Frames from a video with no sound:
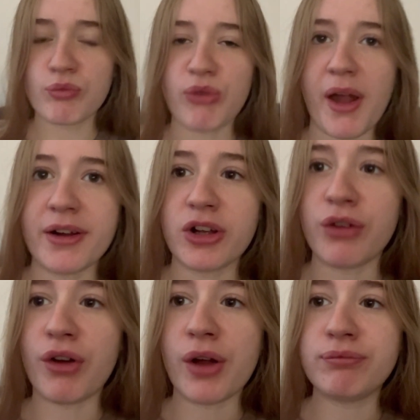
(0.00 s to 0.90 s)
The
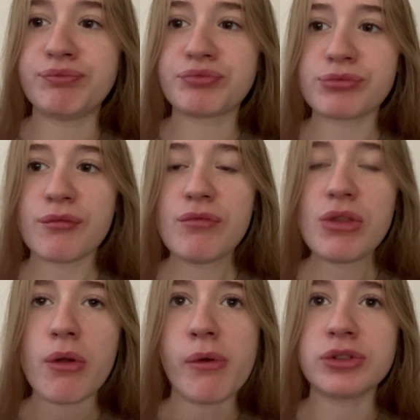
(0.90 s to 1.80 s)
Hangover,
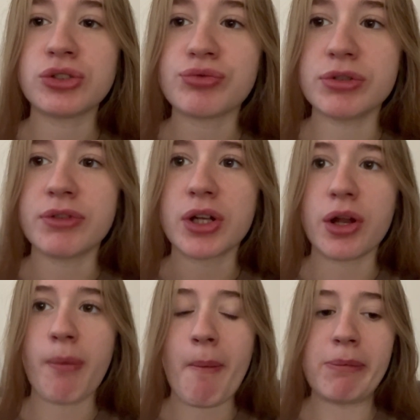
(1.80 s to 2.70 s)
which is really, really
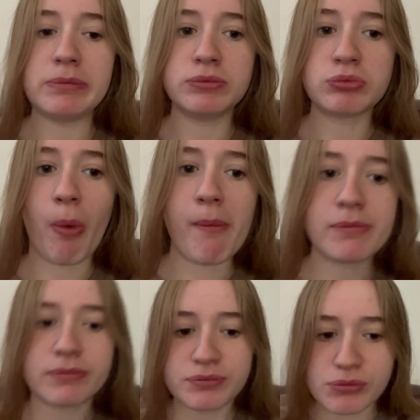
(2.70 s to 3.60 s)
good.
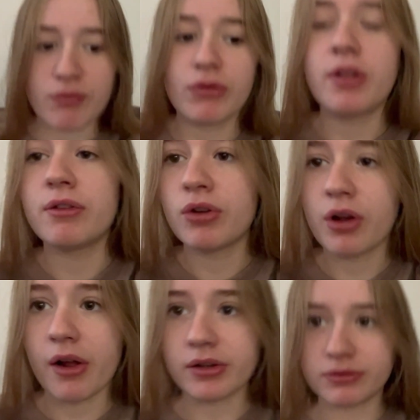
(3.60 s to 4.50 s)
And I've got like